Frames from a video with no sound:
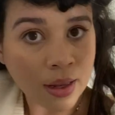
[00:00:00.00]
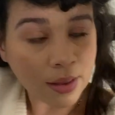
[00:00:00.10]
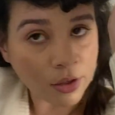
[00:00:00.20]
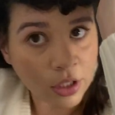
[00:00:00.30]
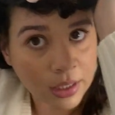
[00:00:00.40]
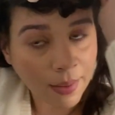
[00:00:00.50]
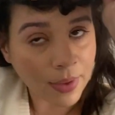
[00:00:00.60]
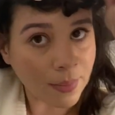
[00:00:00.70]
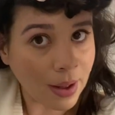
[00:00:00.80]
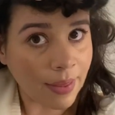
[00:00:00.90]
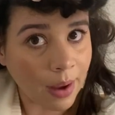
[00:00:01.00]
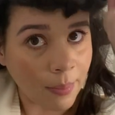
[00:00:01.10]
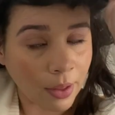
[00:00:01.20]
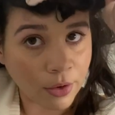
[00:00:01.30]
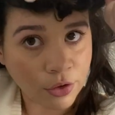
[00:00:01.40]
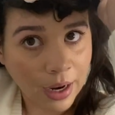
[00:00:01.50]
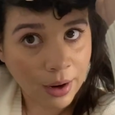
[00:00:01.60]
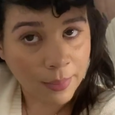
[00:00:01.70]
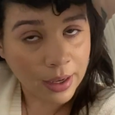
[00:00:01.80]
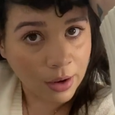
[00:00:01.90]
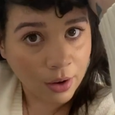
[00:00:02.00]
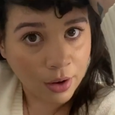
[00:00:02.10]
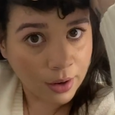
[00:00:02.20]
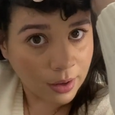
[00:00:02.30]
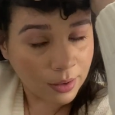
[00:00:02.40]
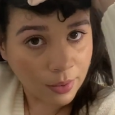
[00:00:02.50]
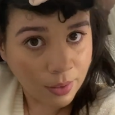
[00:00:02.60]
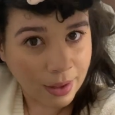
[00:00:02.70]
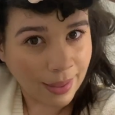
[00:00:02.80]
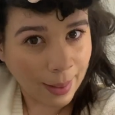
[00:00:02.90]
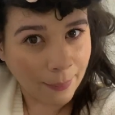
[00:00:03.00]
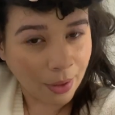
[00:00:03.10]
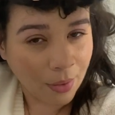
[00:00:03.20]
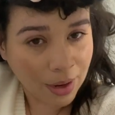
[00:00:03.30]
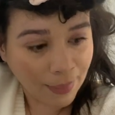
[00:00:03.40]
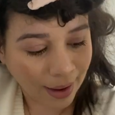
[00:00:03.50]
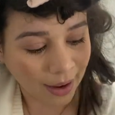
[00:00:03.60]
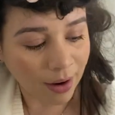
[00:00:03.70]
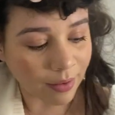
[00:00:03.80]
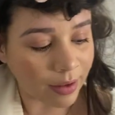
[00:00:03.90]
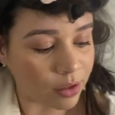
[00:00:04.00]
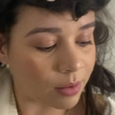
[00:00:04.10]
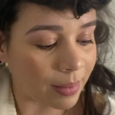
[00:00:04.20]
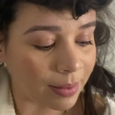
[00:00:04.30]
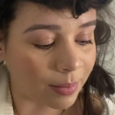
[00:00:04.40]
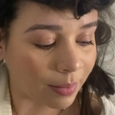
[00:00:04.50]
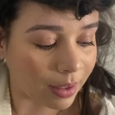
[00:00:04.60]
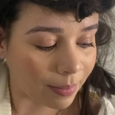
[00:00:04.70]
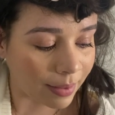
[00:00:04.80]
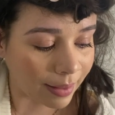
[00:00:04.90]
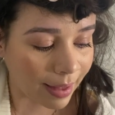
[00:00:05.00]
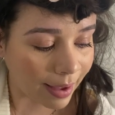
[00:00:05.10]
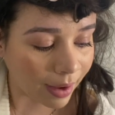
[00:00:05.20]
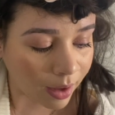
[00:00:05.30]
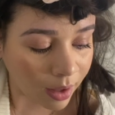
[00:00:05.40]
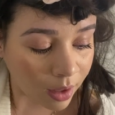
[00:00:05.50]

There's just something about that blow dryer being on and like blowing in my hair that just makes me want to be like,